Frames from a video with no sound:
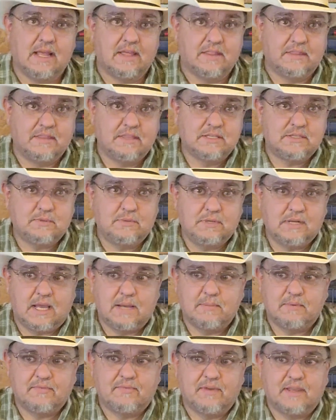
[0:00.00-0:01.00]
Now this one
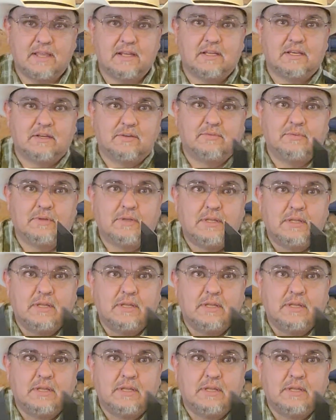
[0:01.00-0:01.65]
I'm a fan of.